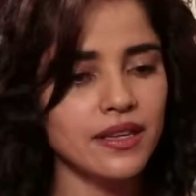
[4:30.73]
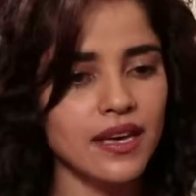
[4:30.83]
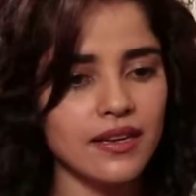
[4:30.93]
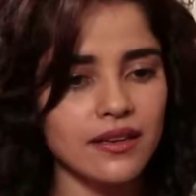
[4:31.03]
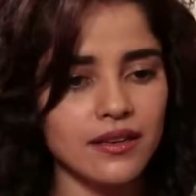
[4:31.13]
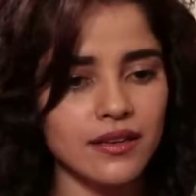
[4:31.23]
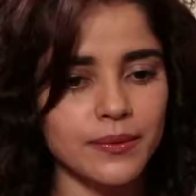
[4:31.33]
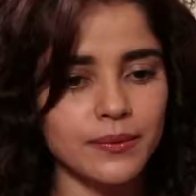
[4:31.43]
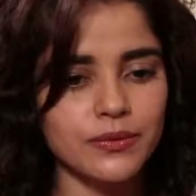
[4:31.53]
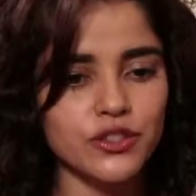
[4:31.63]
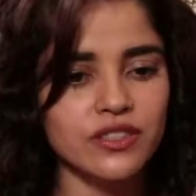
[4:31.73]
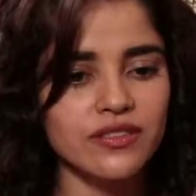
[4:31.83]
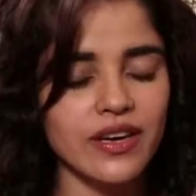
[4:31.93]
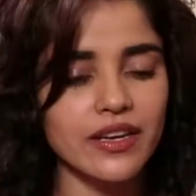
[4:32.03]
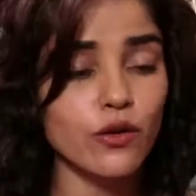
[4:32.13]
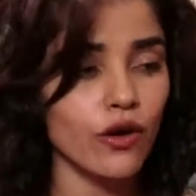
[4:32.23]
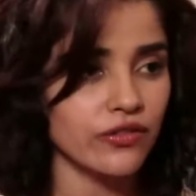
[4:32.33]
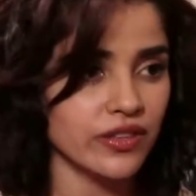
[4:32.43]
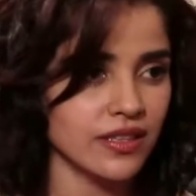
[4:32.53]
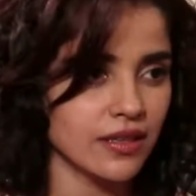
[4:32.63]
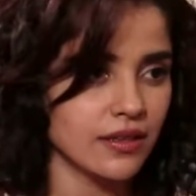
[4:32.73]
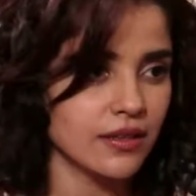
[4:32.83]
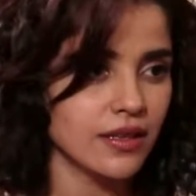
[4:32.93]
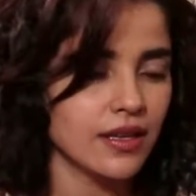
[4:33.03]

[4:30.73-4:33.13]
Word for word: then uh, she's a very confident girl